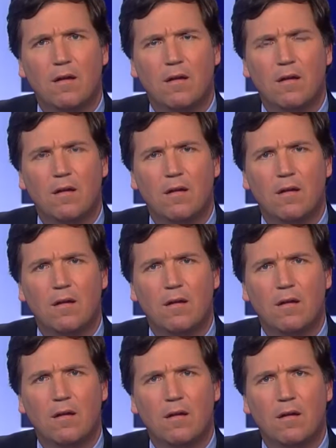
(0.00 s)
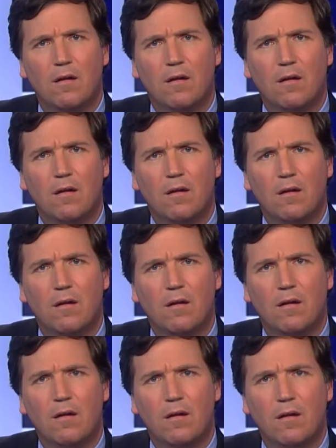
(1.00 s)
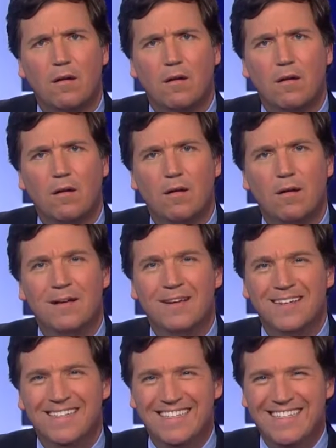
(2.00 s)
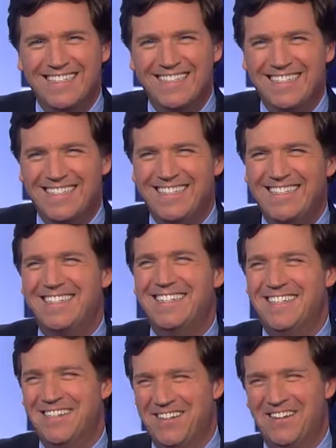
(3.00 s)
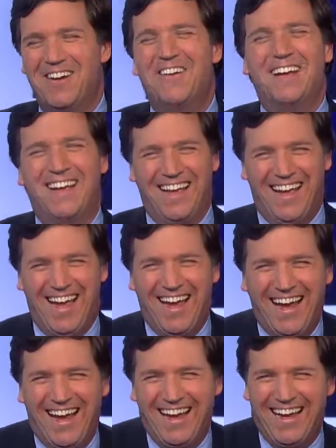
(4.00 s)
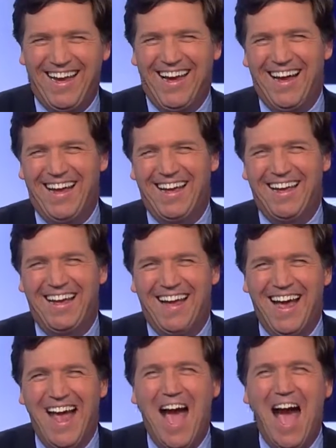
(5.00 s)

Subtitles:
(not speaking)